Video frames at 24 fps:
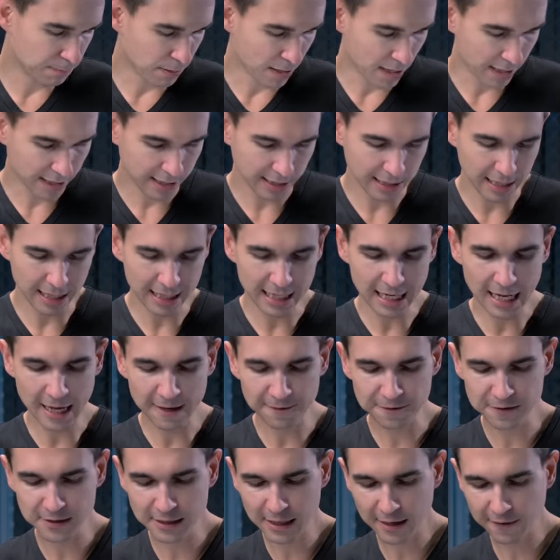Pocket Light
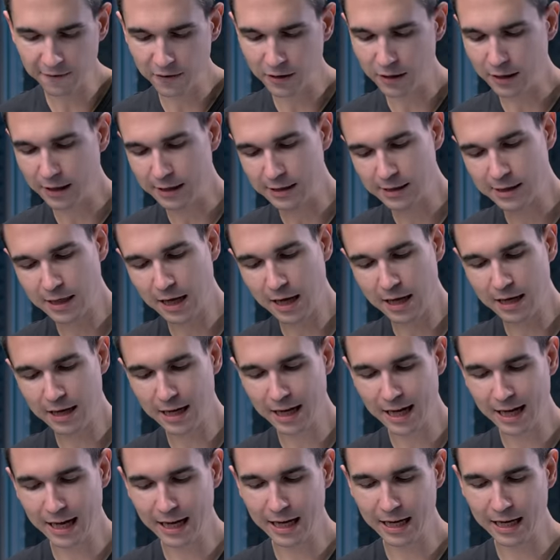F7. It's got
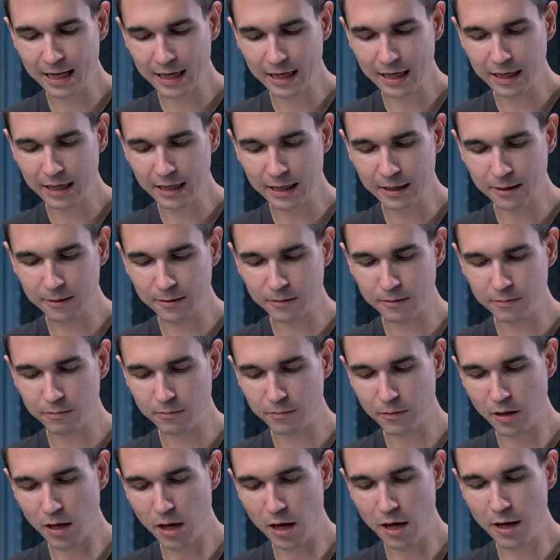a
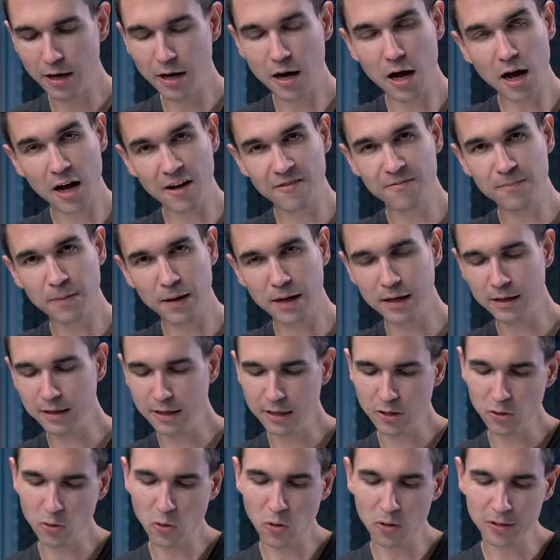on-off button
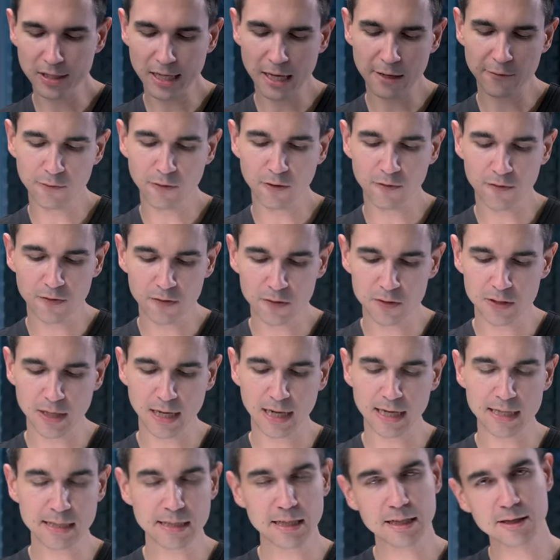that you hold down for a few
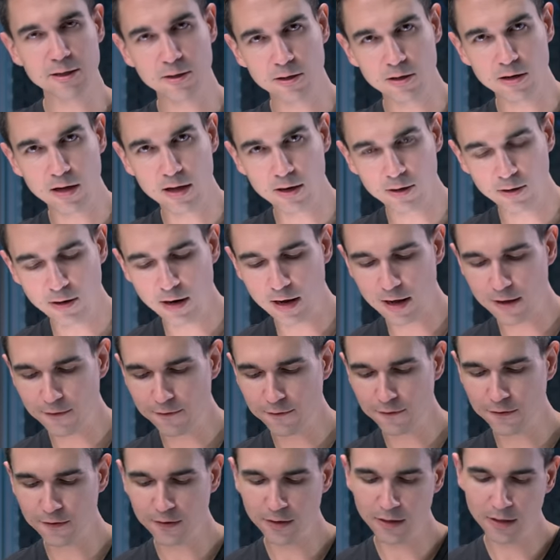seconds to turn it on or
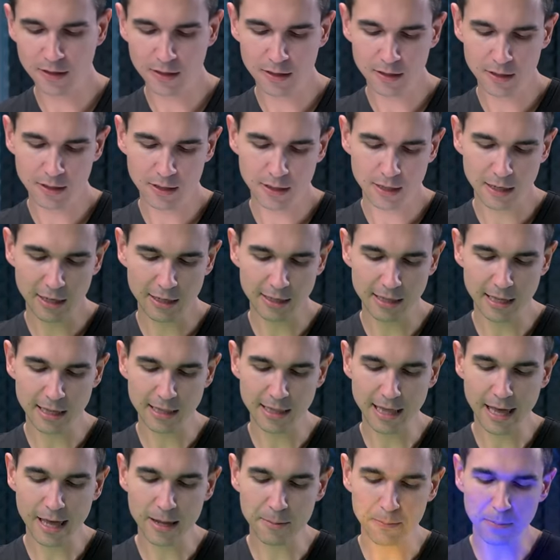off. And then
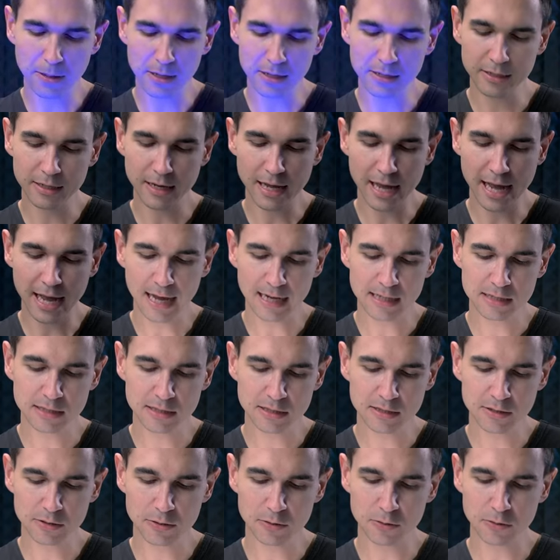that button acts
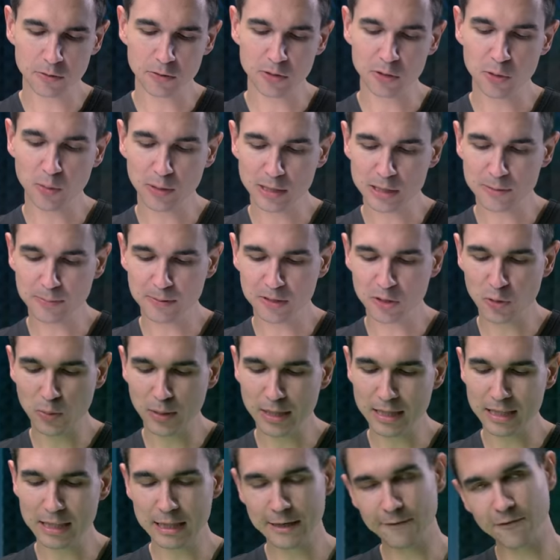to switch
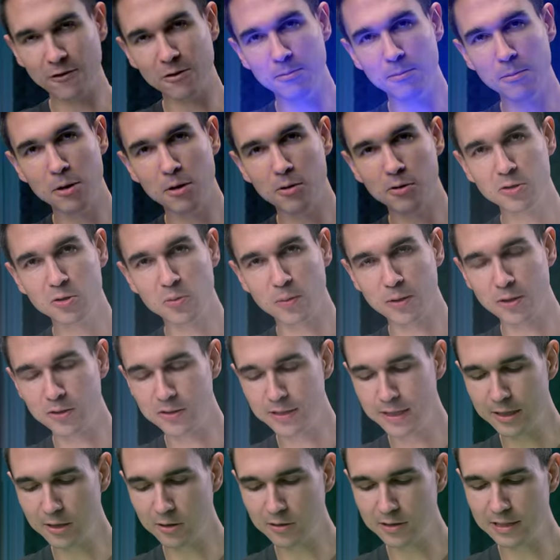between the different modes when you
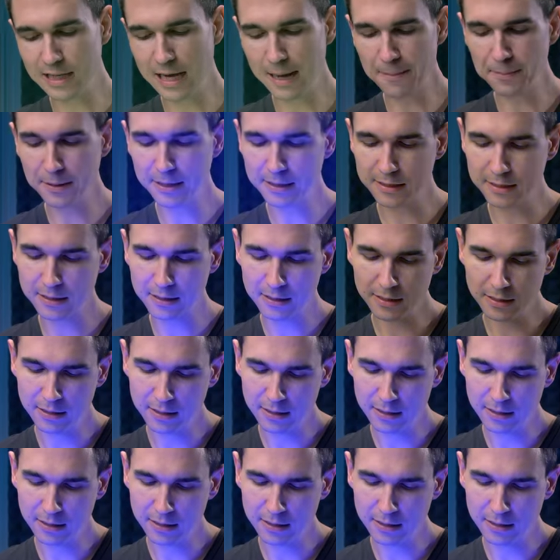single tap it.